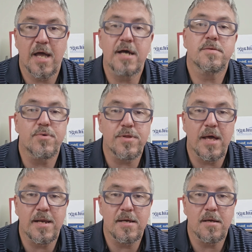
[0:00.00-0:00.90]
taxable
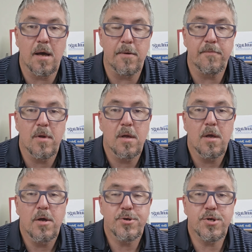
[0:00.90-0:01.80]
net income.
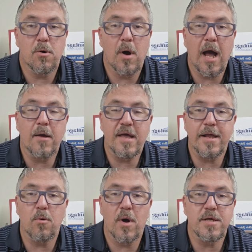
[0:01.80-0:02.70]
So I
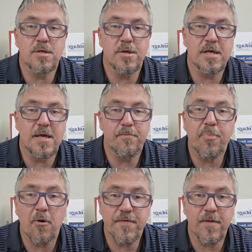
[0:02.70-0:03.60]
kind of want you to keep
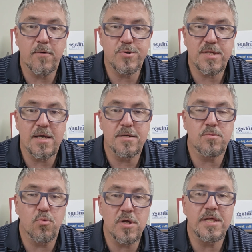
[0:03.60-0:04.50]
both those
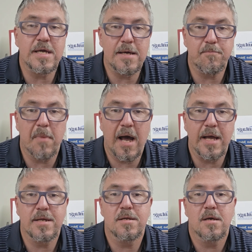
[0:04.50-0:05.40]
things really in
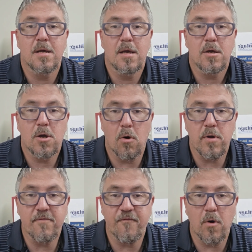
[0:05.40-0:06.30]
mind
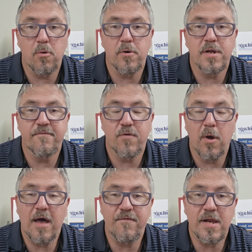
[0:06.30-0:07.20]
going forward if you
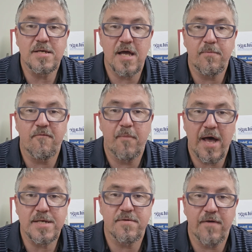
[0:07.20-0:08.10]
have any type of
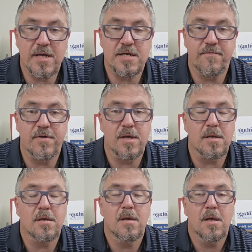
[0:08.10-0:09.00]
passive activity.